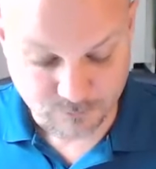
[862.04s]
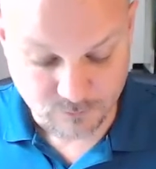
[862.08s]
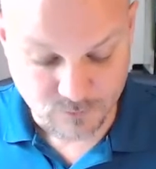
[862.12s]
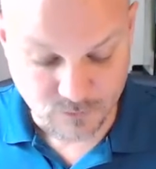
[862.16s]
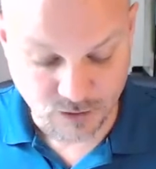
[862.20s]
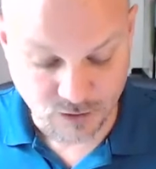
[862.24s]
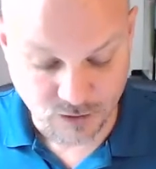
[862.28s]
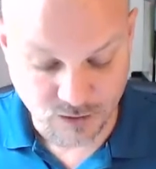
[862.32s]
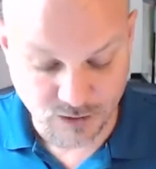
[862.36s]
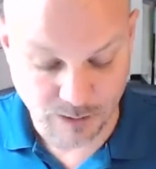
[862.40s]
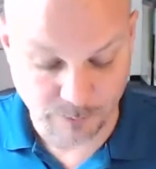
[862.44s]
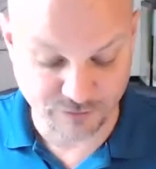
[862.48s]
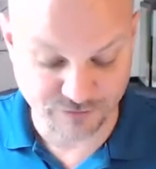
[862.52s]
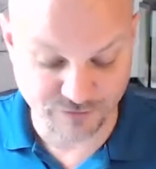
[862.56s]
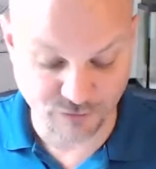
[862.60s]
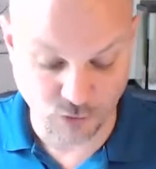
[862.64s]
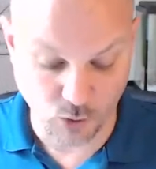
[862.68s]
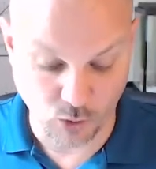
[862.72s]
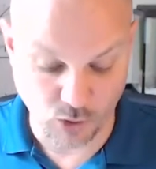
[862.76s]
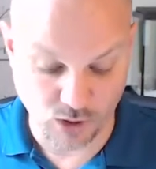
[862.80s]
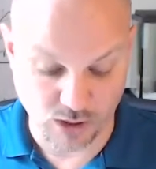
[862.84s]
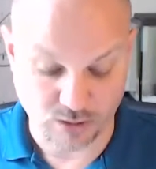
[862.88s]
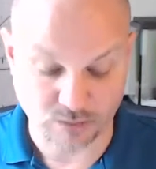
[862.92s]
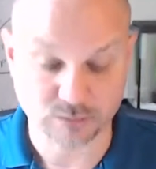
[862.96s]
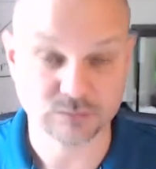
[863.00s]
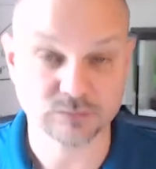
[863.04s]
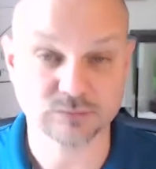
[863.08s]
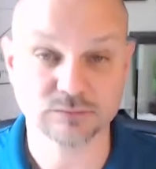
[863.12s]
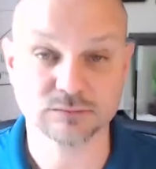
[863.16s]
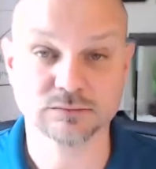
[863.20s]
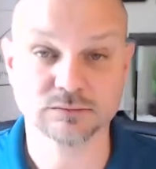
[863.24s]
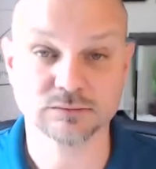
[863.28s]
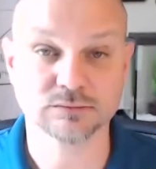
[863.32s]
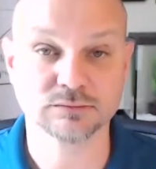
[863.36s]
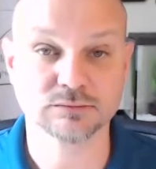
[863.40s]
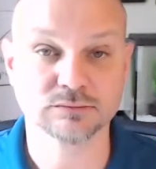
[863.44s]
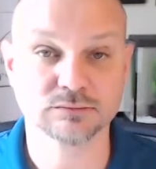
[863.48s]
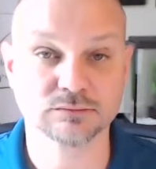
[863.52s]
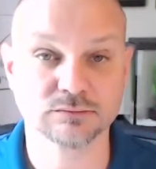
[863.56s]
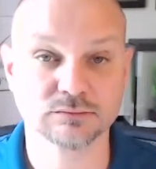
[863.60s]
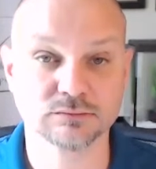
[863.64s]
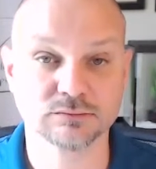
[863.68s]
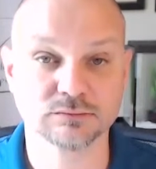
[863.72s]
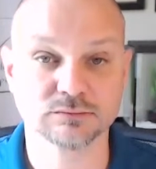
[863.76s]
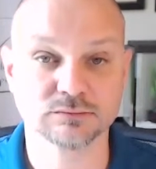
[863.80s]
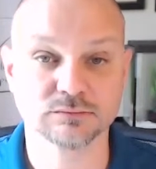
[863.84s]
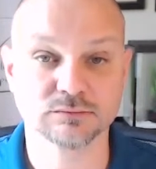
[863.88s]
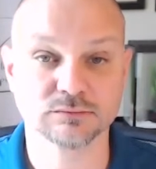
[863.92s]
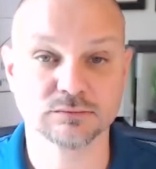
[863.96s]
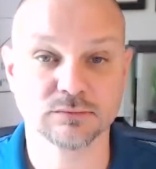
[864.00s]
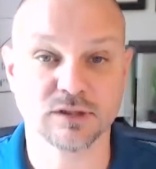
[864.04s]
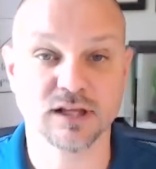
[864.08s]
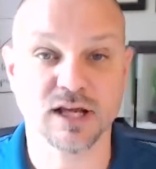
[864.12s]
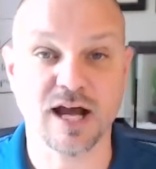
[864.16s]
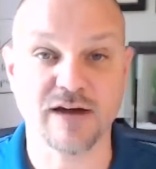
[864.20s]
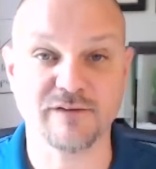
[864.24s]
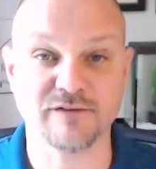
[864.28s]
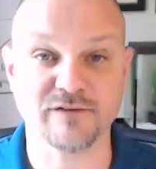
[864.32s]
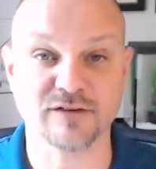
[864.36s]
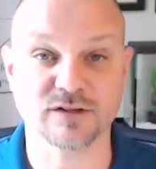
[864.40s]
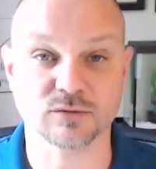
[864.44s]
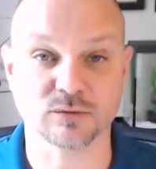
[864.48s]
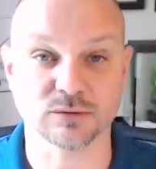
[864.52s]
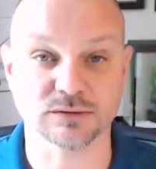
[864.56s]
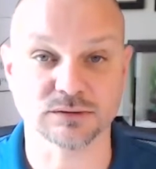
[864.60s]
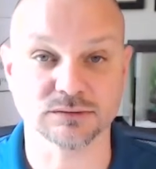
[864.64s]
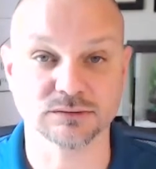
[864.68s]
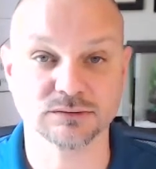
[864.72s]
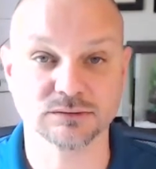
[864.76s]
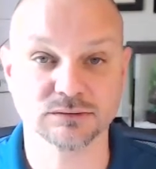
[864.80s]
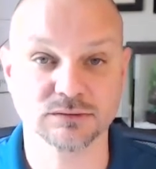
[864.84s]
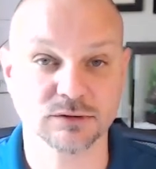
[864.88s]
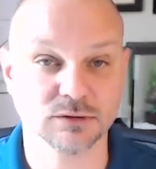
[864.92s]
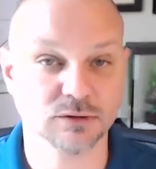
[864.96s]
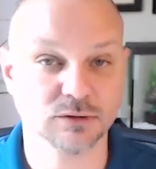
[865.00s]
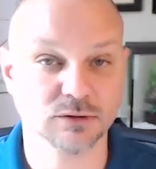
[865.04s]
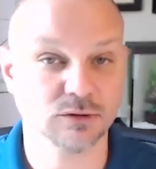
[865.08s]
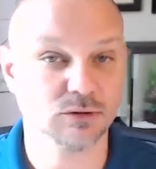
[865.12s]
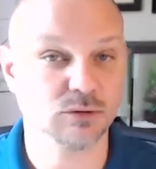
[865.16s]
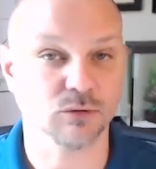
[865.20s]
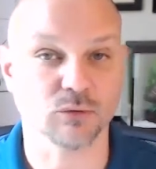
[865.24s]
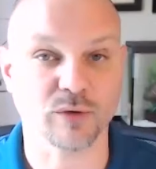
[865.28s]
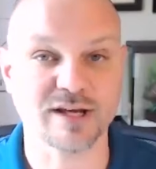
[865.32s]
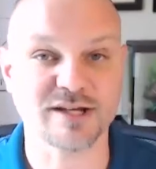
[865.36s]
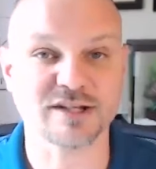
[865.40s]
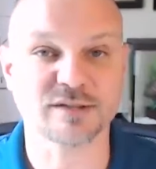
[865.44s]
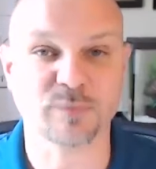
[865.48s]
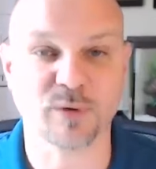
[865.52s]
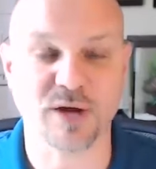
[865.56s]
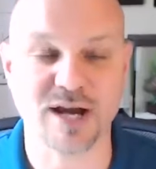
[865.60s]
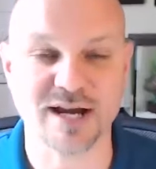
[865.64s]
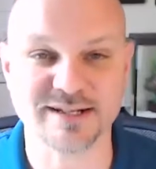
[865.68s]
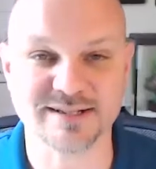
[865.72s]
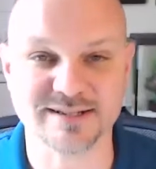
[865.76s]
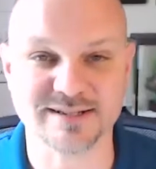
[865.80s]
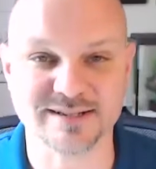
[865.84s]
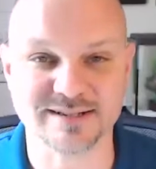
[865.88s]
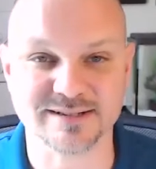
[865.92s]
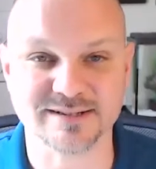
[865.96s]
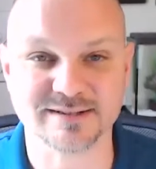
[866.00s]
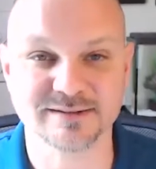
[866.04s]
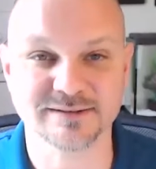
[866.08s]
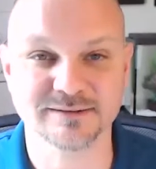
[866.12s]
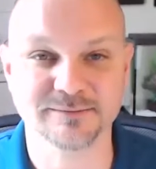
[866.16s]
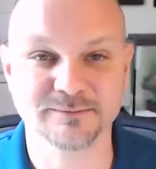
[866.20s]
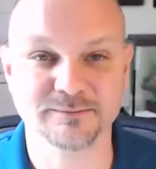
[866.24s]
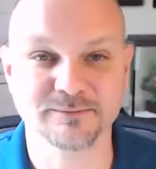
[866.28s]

Number 4, the obvious one, raise prices.